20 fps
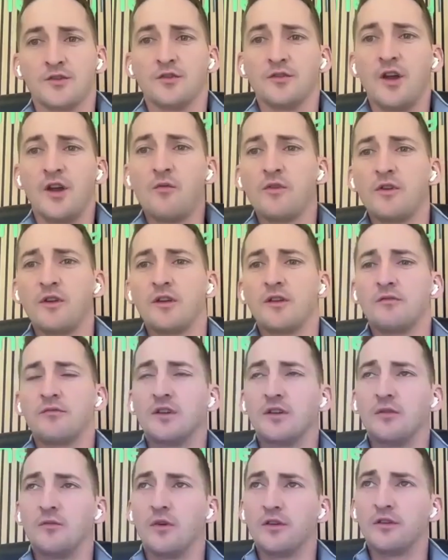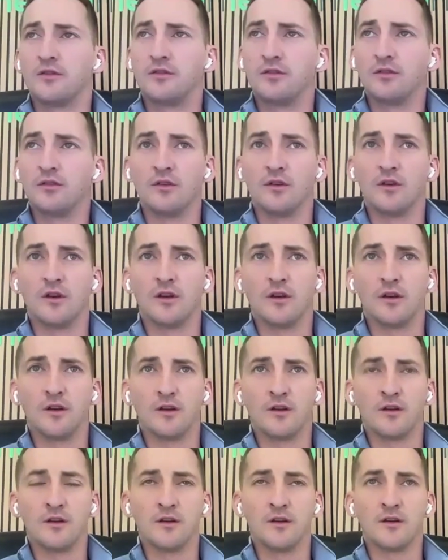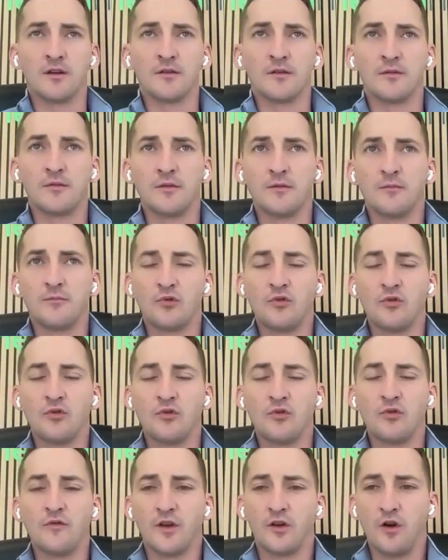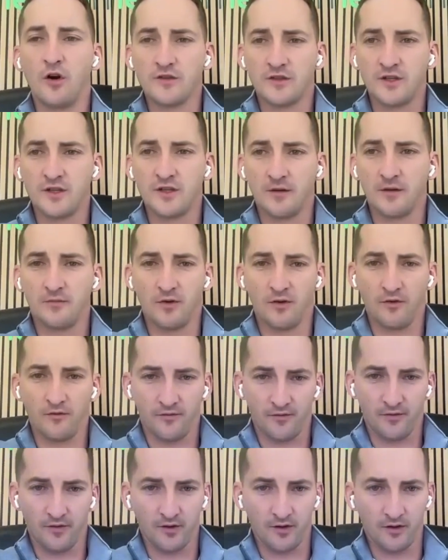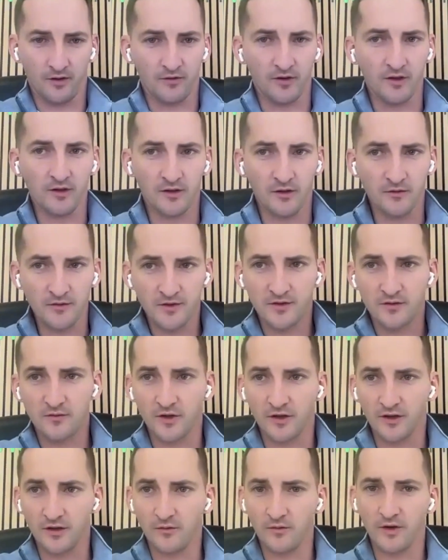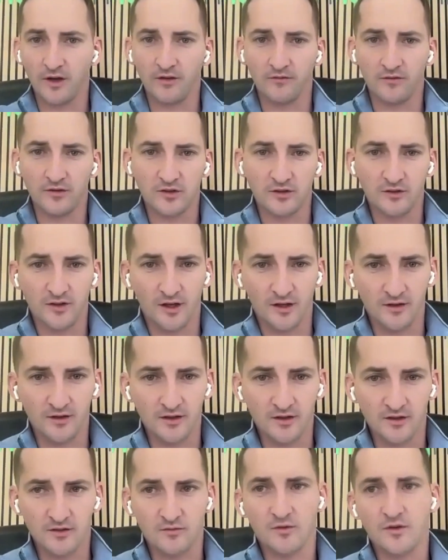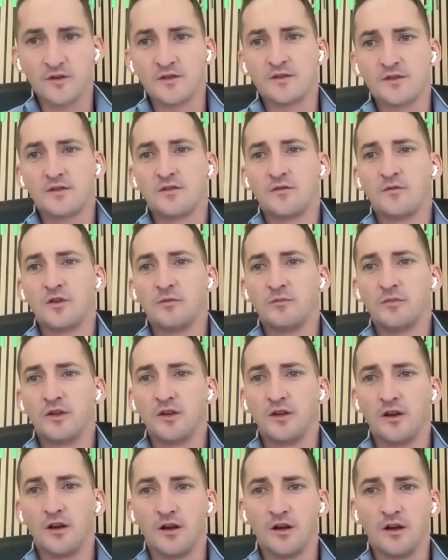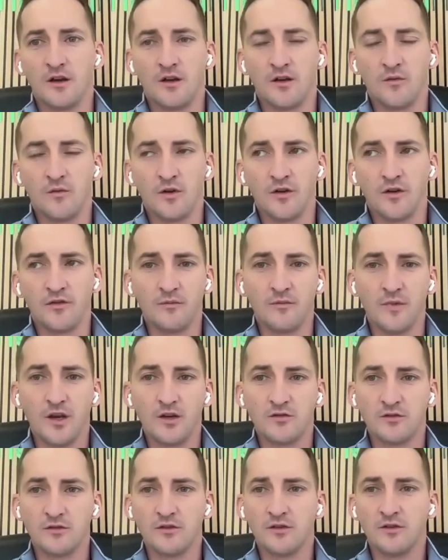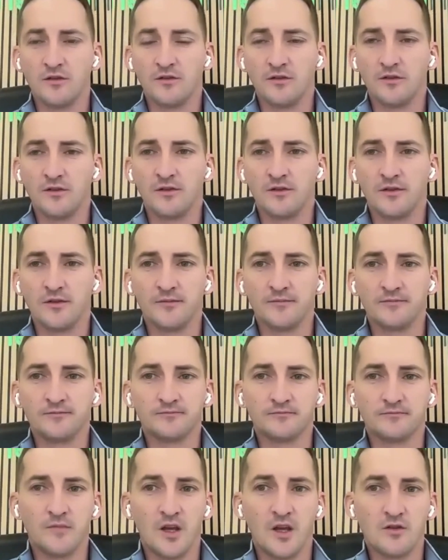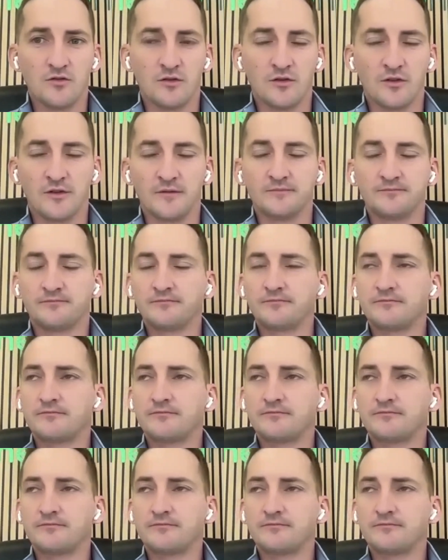So now we really want to prove the concept of green loans. We envision that these ones will be one of the major